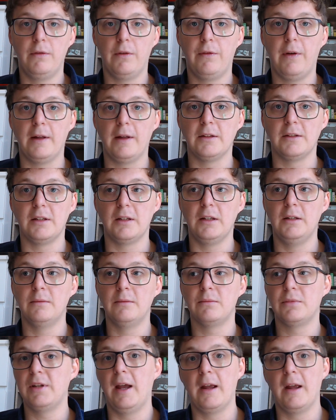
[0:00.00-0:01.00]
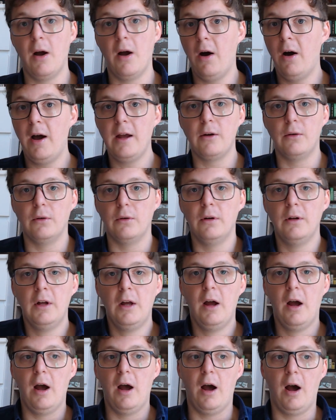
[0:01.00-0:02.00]
If you fancy saying hi or
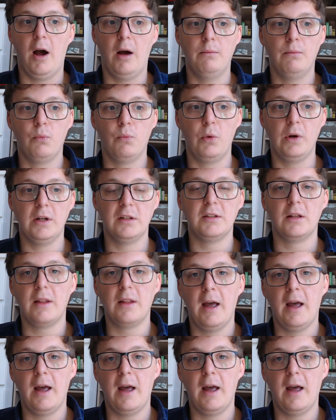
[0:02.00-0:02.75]
witnessing